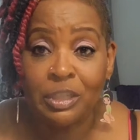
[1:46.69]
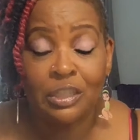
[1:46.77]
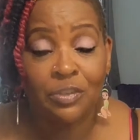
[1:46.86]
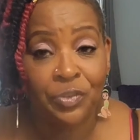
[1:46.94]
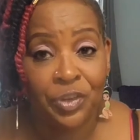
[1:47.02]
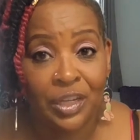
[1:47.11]

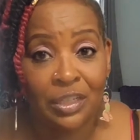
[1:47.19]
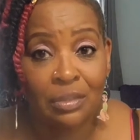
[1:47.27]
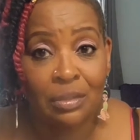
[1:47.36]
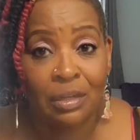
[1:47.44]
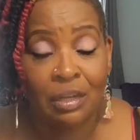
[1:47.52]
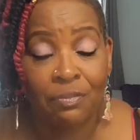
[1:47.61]
His friend
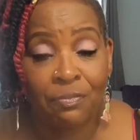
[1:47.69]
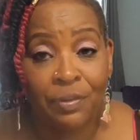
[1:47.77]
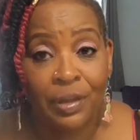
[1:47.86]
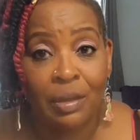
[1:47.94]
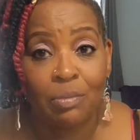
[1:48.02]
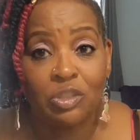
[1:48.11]

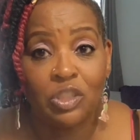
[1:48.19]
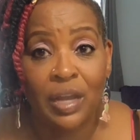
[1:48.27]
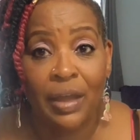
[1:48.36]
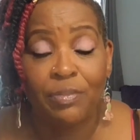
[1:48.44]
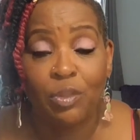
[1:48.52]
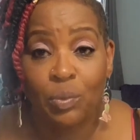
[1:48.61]
was
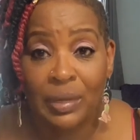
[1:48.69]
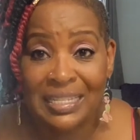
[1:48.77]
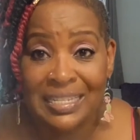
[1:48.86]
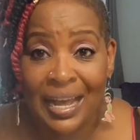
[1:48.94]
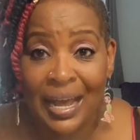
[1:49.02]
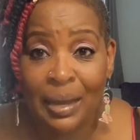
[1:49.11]
shot 3
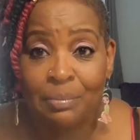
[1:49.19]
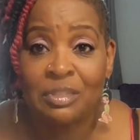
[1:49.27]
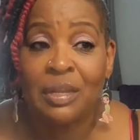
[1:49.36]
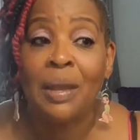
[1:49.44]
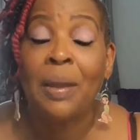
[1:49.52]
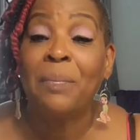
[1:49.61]

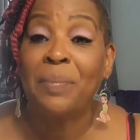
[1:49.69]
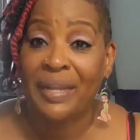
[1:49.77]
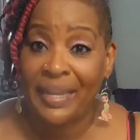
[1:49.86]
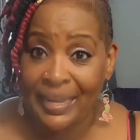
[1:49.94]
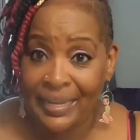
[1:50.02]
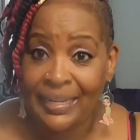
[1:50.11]
times, but
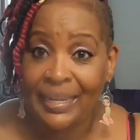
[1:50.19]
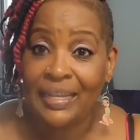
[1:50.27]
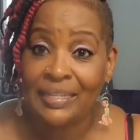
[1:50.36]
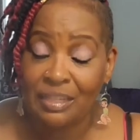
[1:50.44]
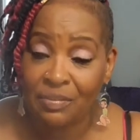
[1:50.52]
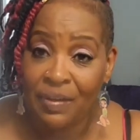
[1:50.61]
he
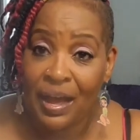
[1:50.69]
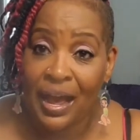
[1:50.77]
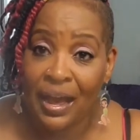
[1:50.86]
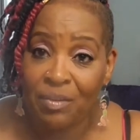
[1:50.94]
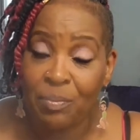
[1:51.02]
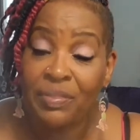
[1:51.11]
did
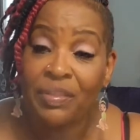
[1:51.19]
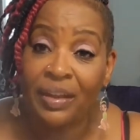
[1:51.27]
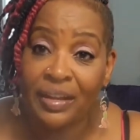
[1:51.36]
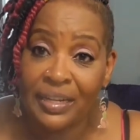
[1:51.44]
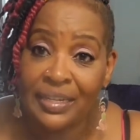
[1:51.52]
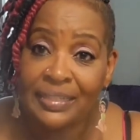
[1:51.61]
survive, but their
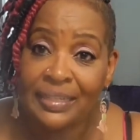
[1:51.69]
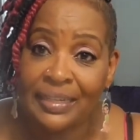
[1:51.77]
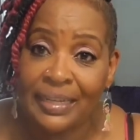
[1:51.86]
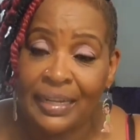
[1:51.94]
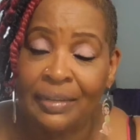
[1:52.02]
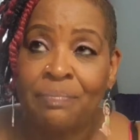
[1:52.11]
cousin
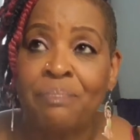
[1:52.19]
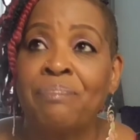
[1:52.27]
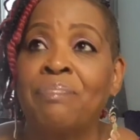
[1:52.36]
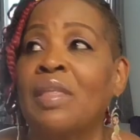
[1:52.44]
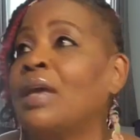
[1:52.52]
didn't.